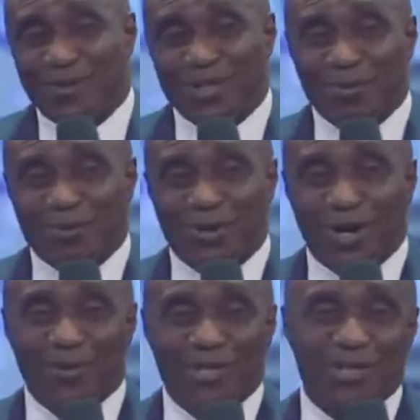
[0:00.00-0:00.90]
but they've
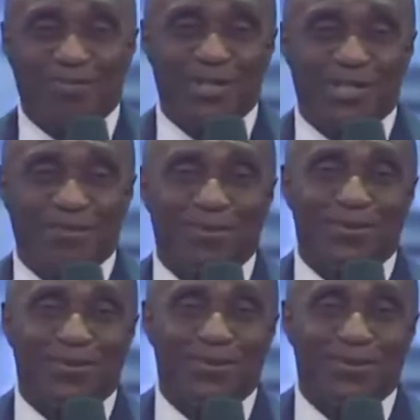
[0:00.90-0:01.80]
toyed with his
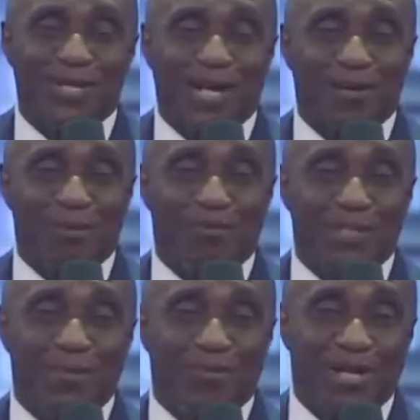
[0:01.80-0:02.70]
principles. So they cannot be
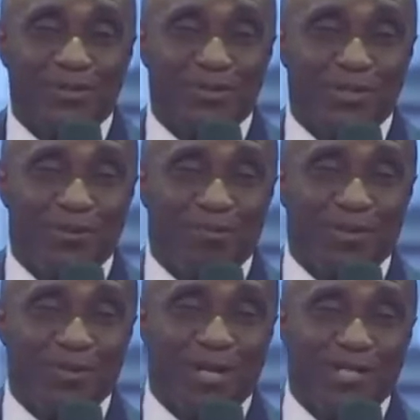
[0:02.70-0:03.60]
principals to so deal with
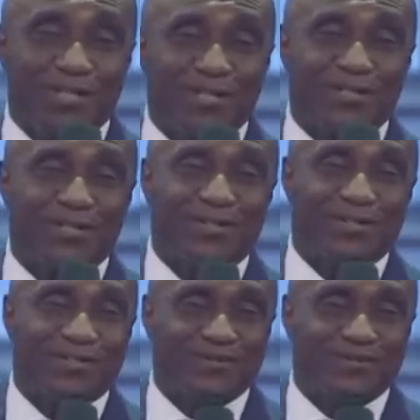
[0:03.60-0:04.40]
principalities.